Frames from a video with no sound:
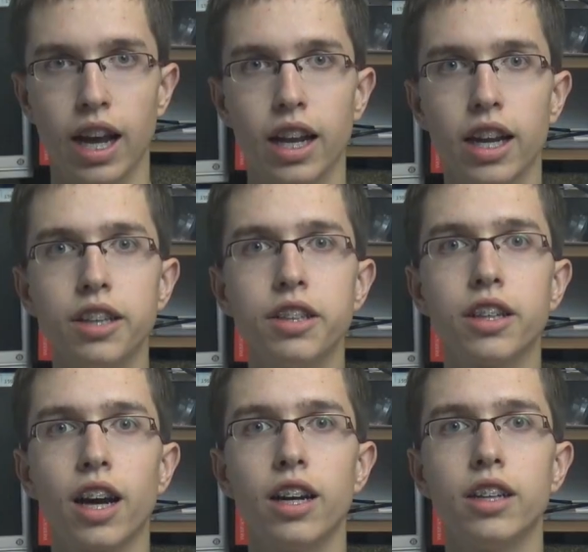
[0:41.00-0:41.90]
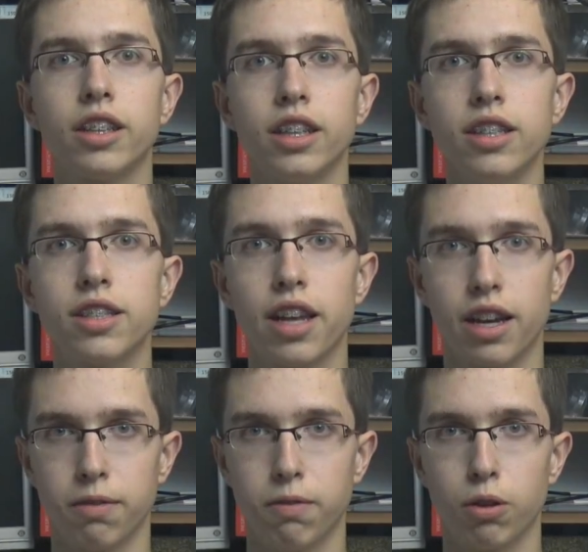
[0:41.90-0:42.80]
Electric current is
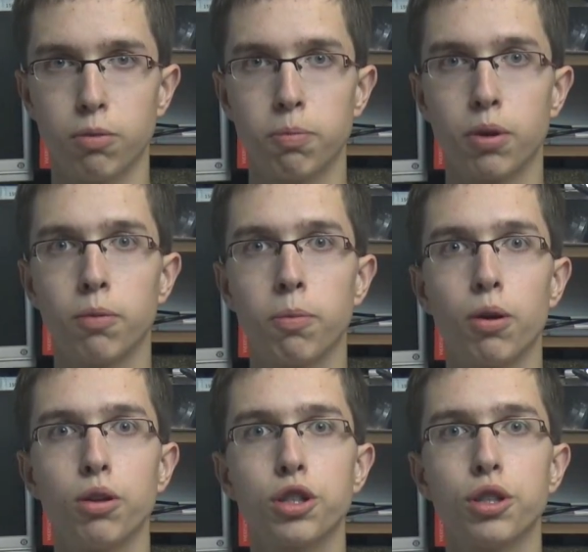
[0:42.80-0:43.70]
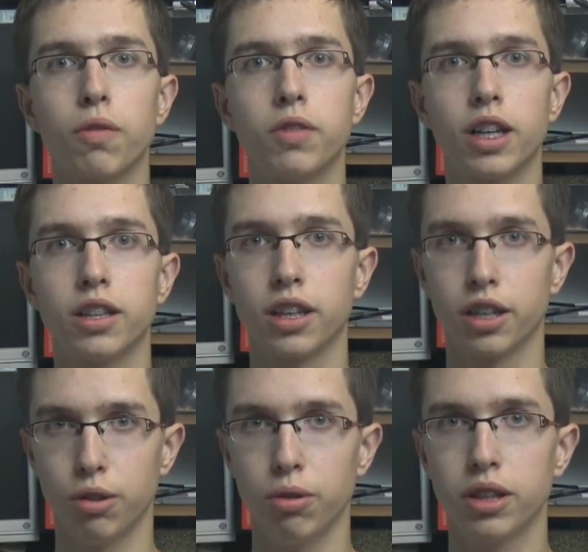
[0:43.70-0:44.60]
therefore proportion of delta
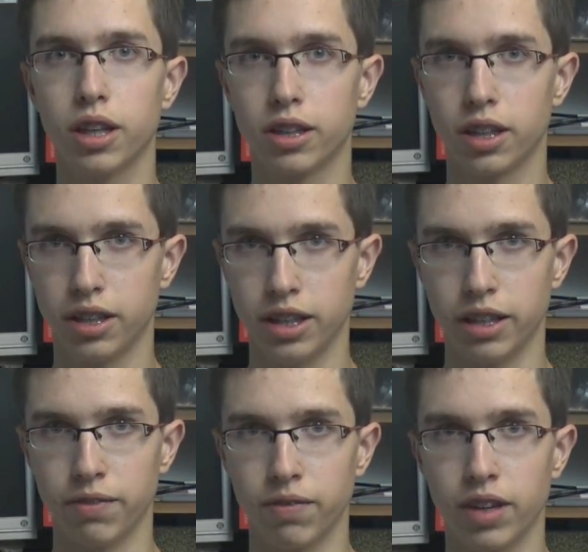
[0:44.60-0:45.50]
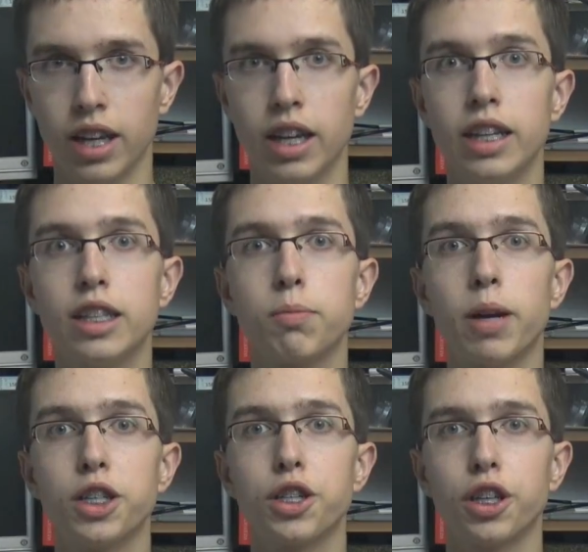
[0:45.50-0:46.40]
Q and delta T. Its
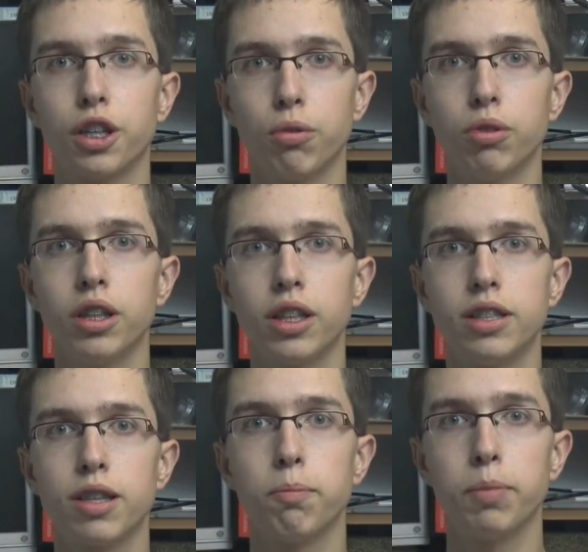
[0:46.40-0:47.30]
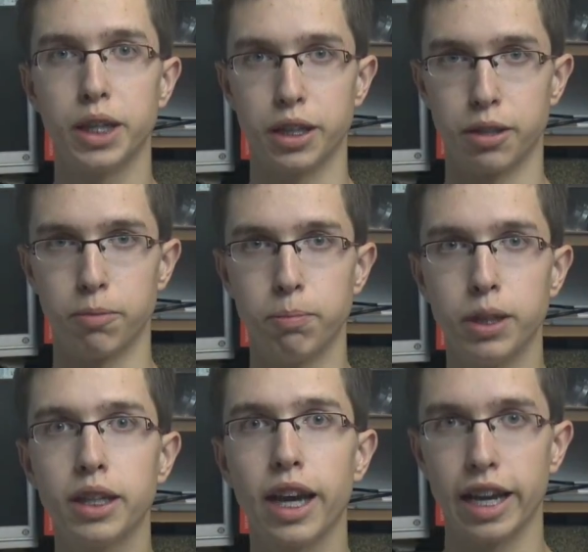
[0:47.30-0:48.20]
measuring unit is ampere,
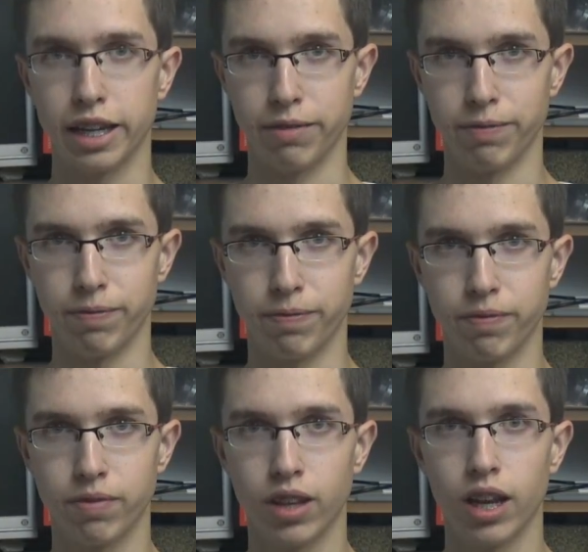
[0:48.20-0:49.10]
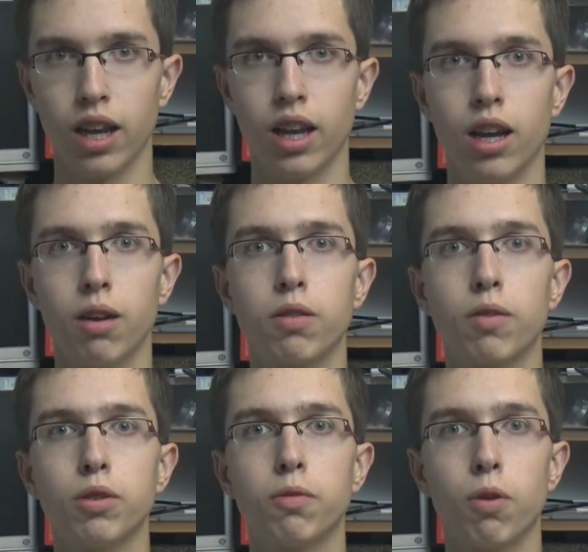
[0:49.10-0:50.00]
big A.
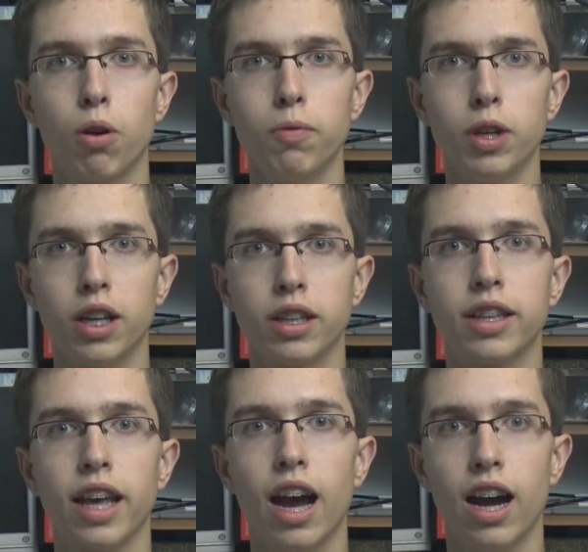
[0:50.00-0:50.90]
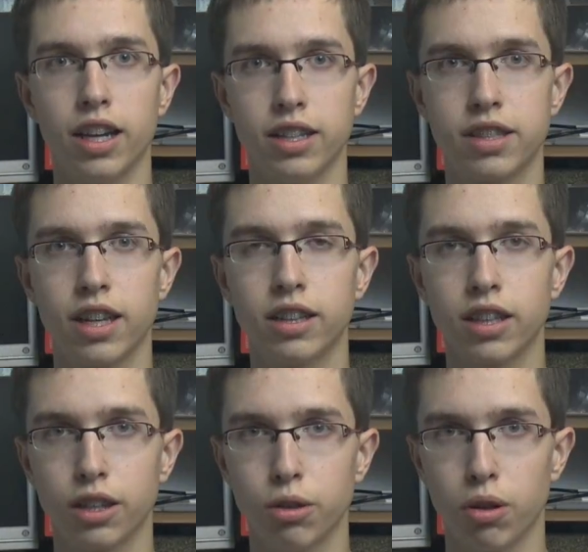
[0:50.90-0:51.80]
From the formula that I is
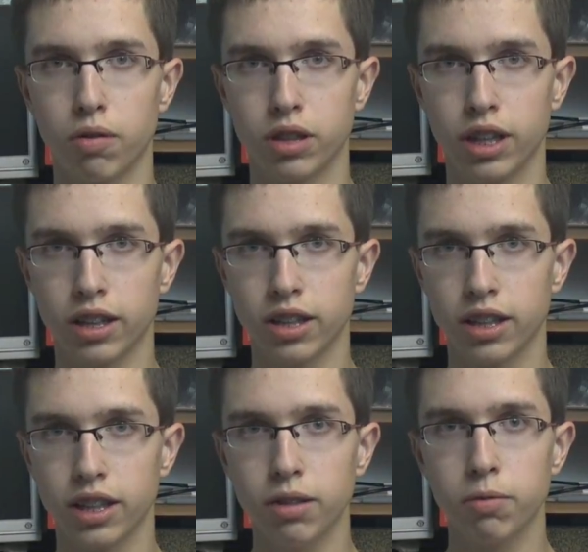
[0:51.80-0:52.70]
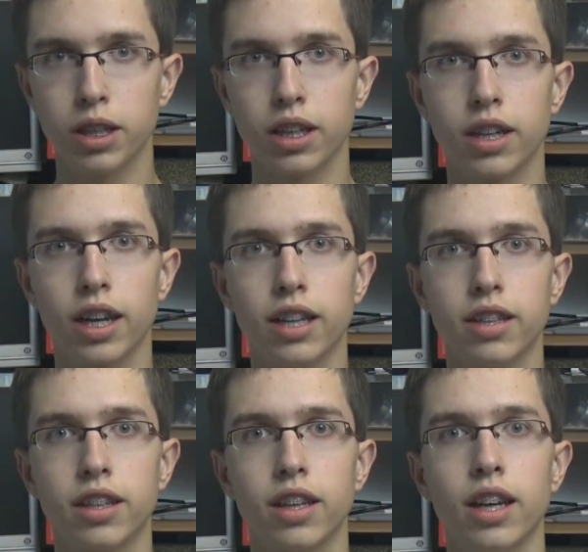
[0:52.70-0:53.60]
delta Q over delta T, we can
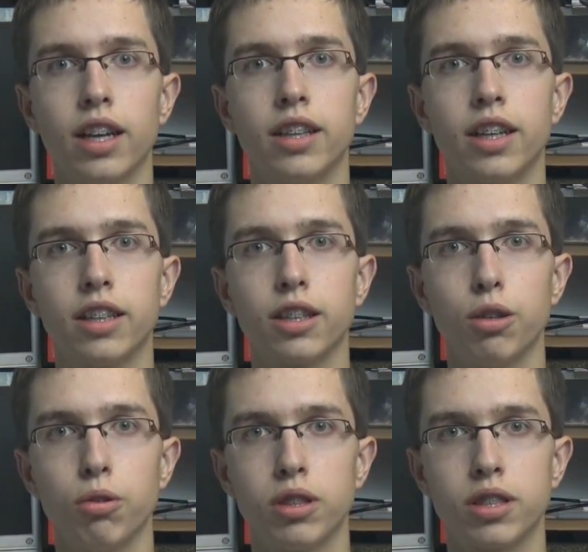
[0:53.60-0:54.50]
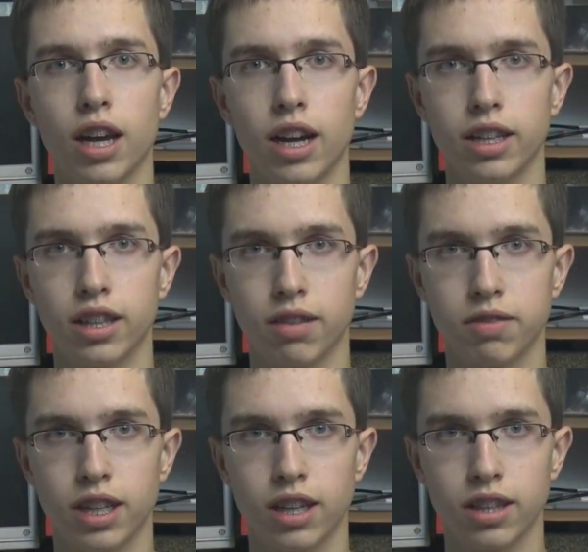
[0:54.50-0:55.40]
get that Q is I
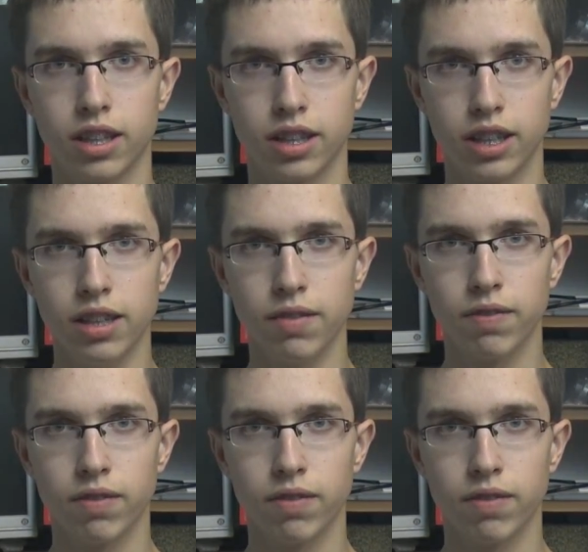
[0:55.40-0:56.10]
times delta T,